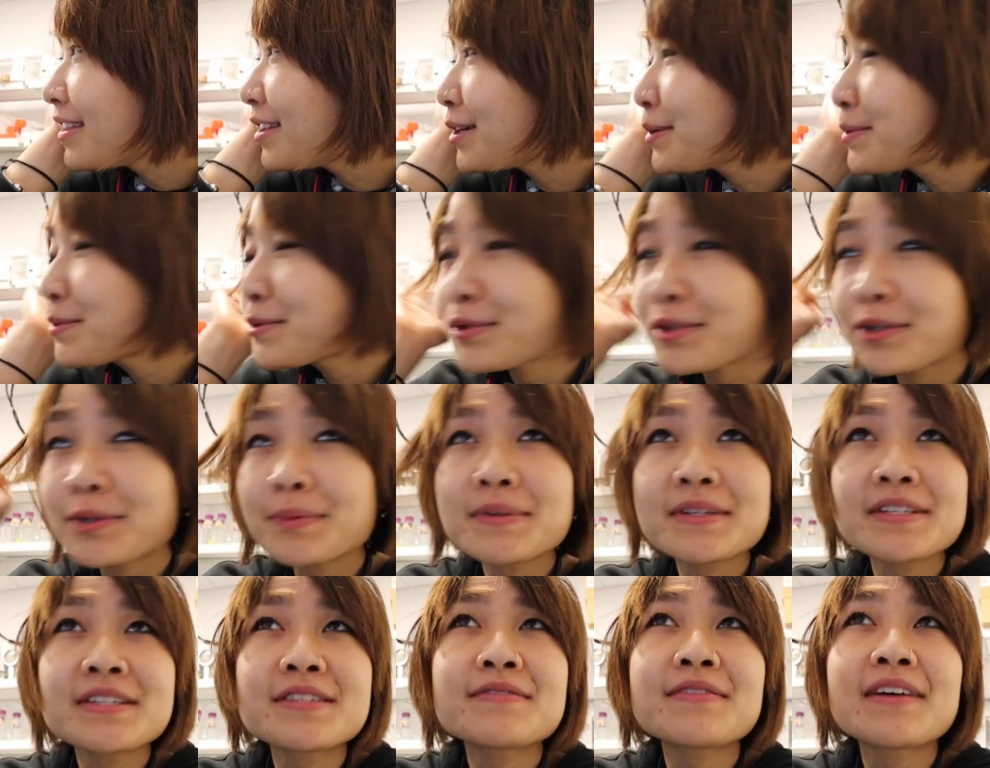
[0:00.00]
the
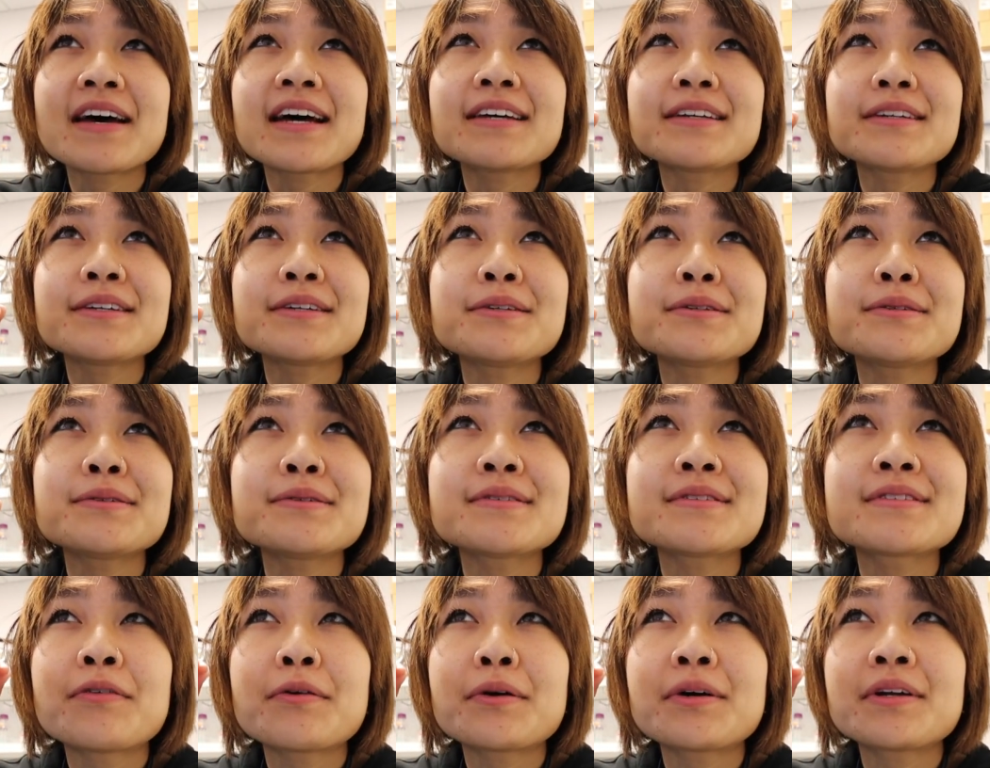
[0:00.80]
absorbance
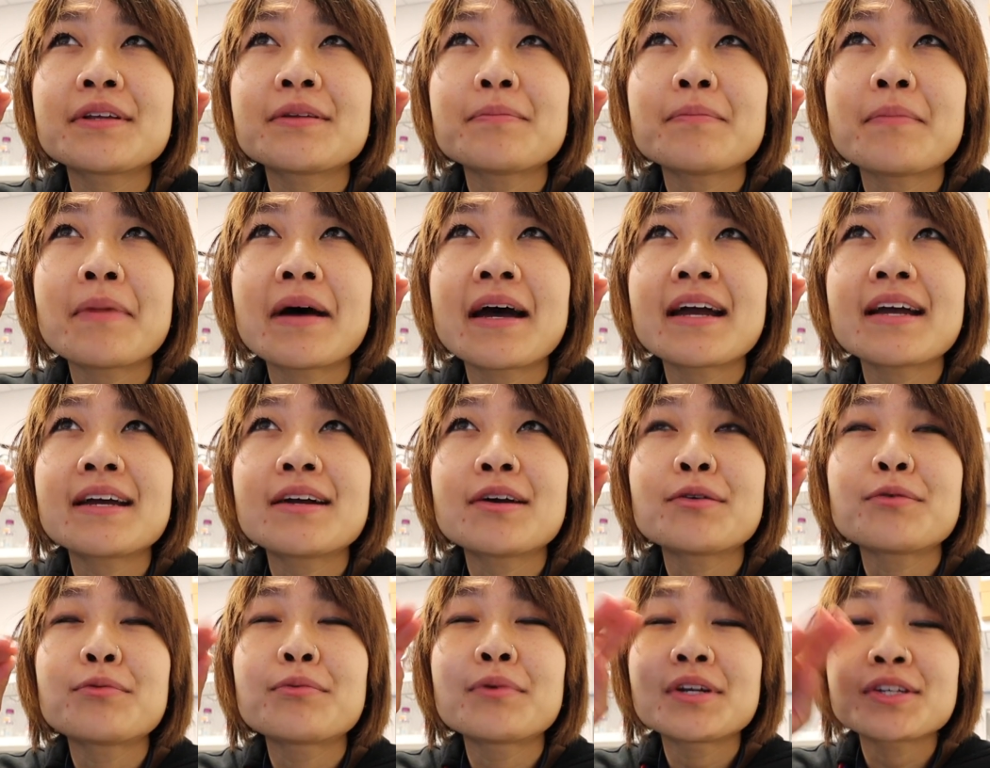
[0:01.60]
values for
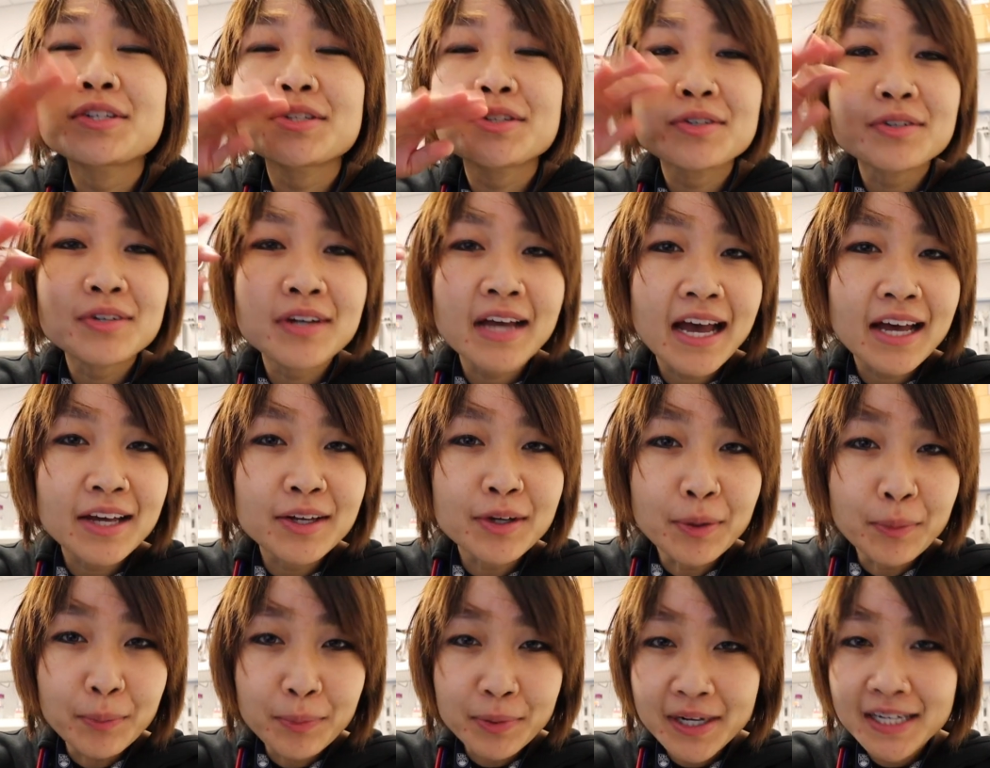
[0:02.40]
my original
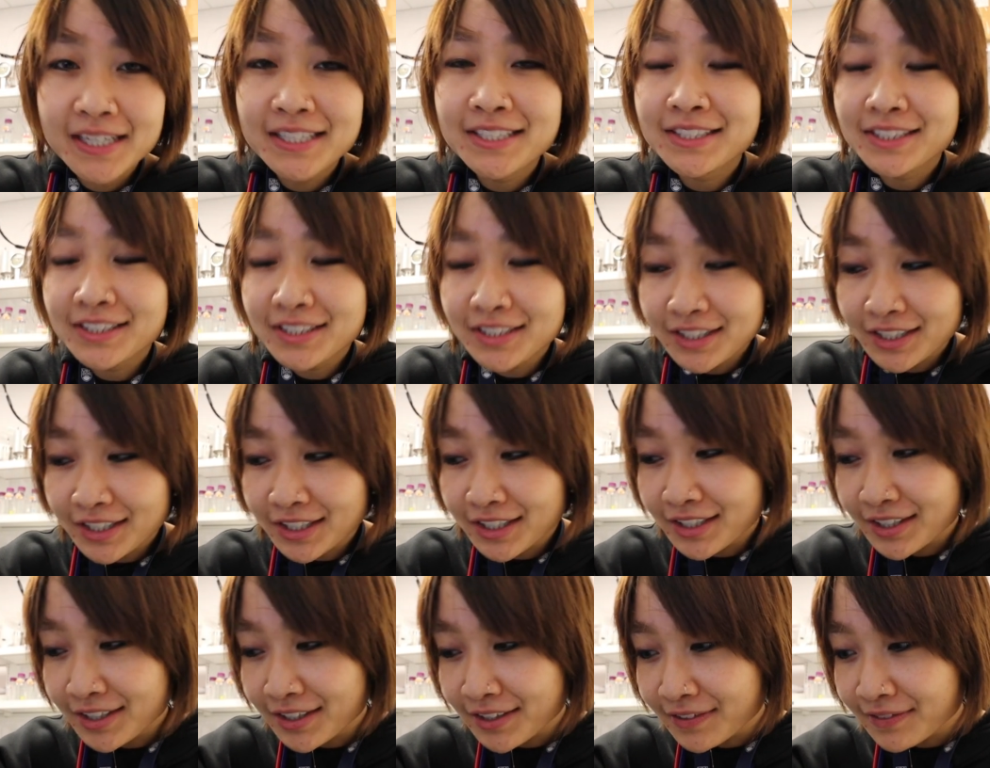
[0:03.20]
calibration
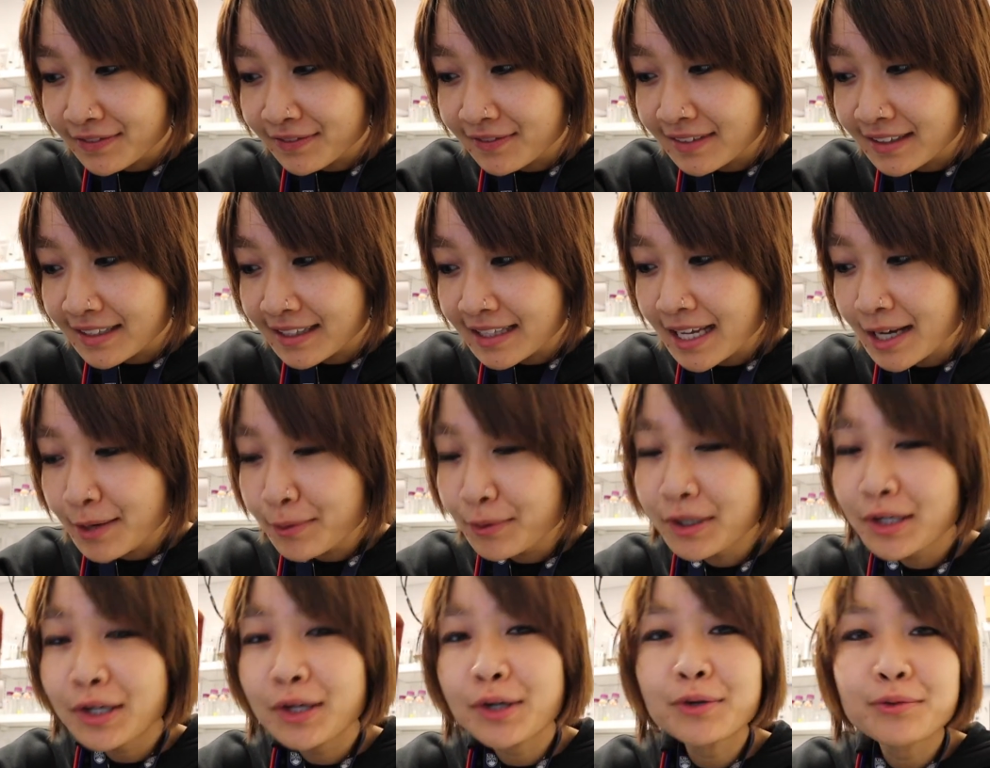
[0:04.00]
curve, they
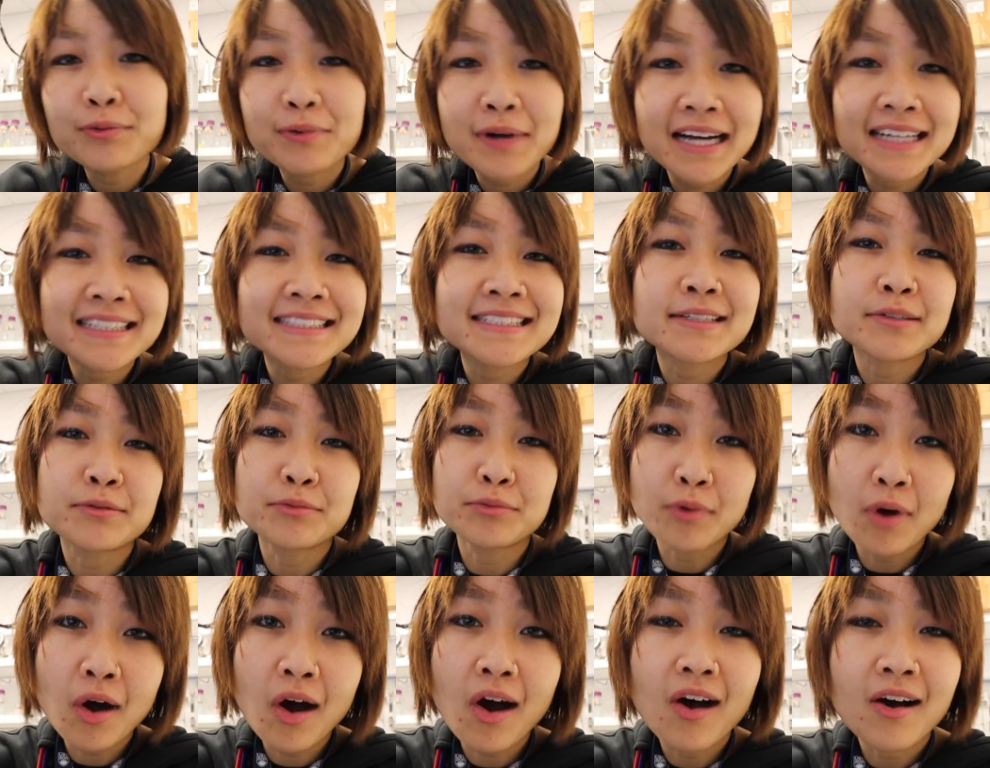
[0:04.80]
were corrected
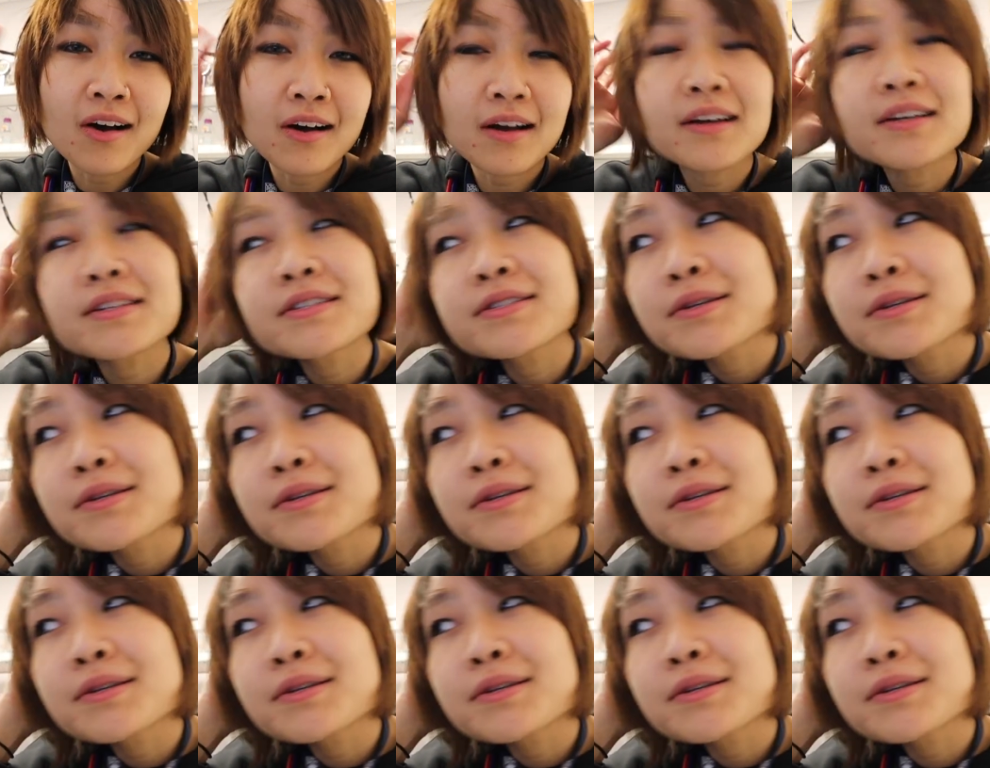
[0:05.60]
wrong.